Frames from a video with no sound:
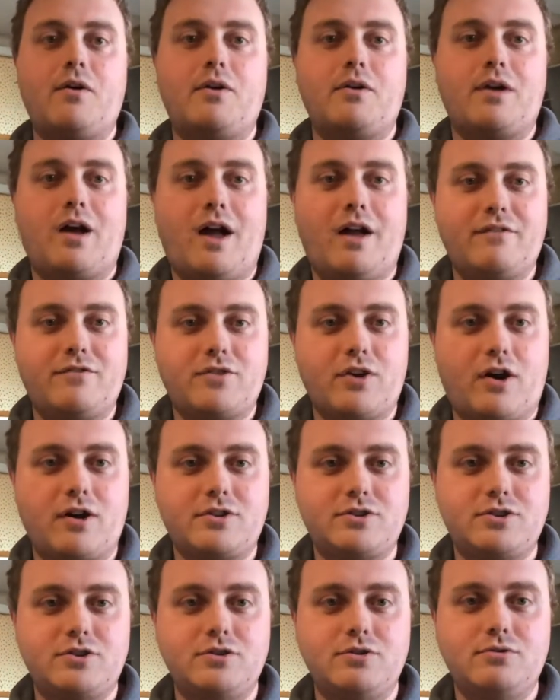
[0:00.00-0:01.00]
I have
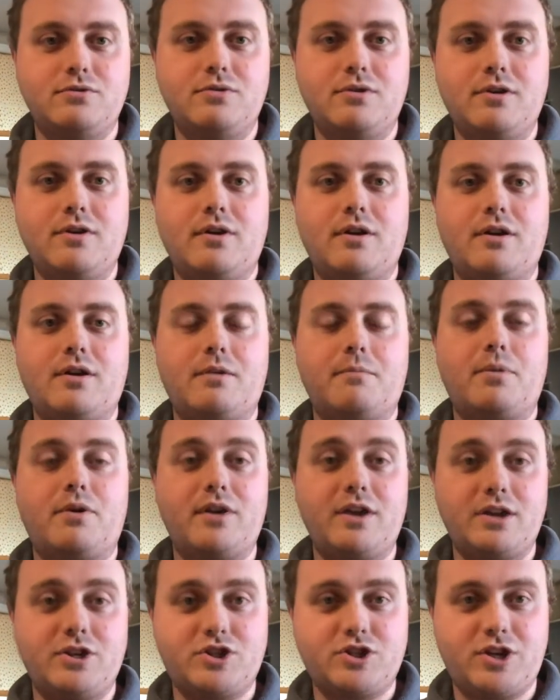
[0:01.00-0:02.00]
talked to
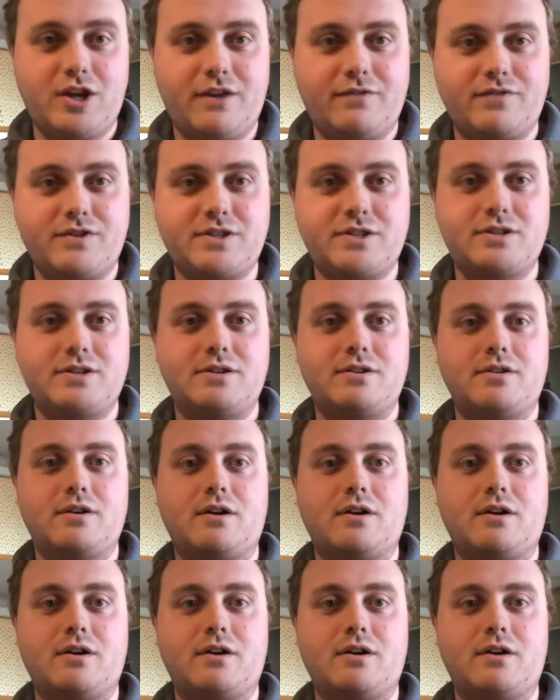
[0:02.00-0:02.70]
police chiefs,